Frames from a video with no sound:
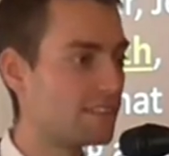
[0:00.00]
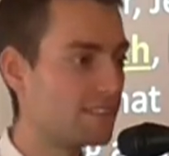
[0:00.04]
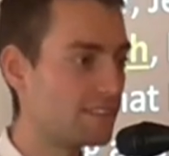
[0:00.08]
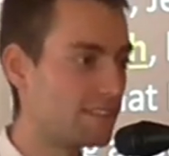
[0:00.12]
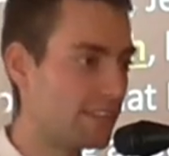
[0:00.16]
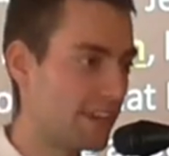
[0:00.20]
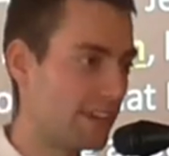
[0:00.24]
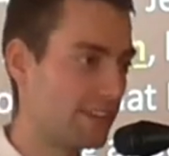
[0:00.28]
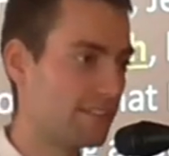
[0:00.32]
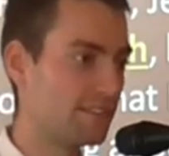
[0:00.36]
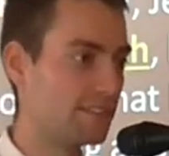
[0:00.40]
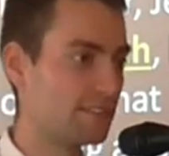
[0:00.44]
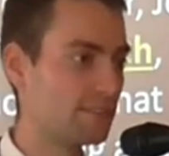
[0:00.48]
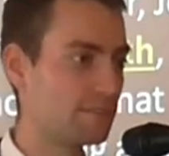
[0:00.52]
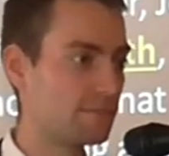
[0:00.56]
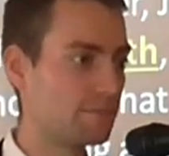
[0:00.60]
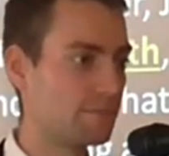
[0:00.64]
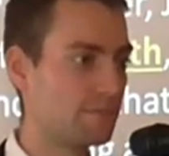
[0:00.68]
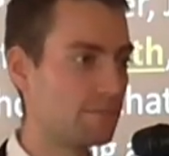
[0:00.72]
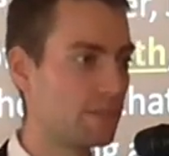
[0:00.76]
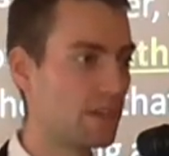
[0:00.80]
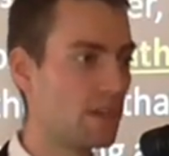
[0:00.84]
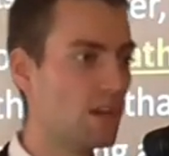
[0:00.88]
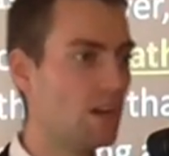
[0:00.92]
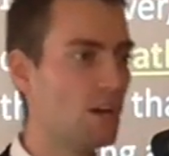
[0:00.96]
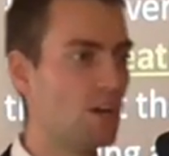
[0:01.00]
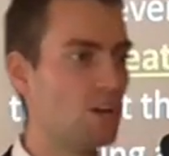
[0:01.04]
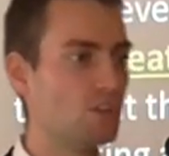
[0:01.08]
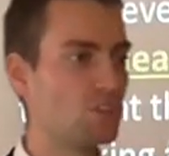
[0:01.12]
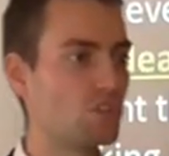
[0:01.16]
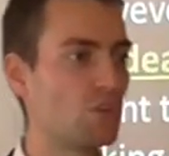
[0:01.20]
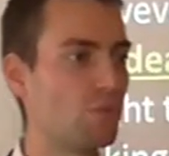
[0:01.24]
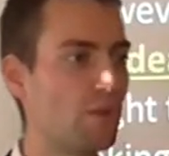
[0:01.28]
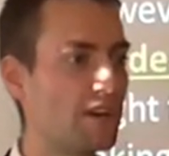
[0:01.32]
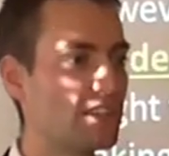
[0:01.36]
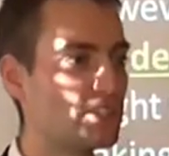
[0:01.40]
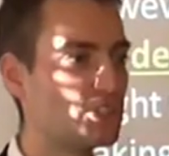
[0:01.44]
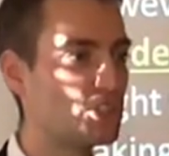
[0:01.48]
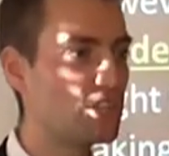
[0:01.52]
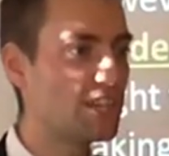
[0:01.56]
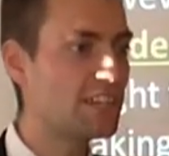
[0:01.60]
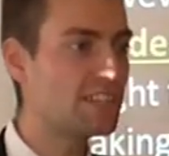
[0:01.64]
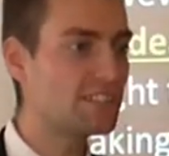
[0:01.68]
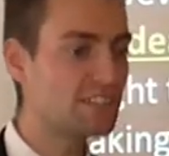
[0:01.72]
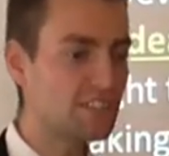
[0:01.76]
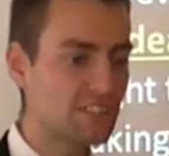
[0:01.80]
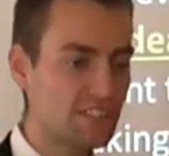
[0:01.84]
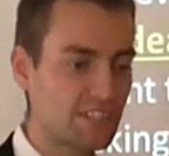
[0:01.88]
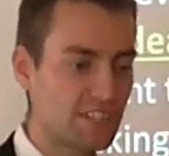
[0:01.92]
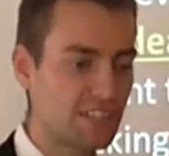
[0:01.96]
Dead. So when
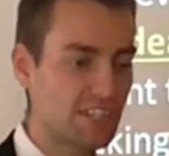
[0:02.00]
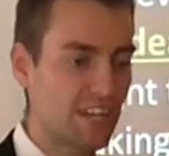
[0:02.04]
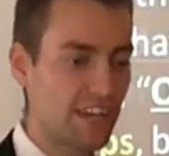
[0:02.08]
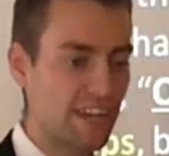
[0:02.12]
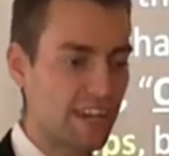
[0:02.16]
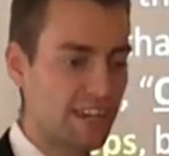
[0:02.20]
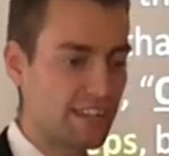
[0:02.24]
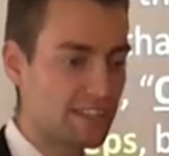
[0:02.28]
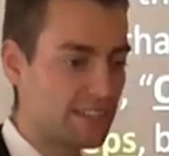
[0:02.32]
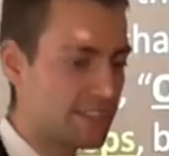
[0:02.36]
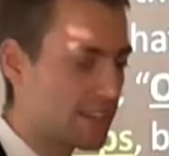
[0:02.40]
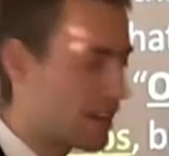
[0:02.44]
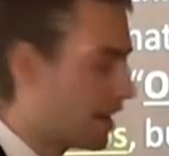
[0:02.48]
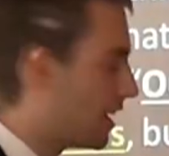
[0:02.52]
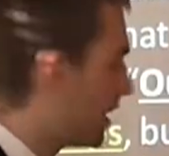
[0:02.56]
Jesus says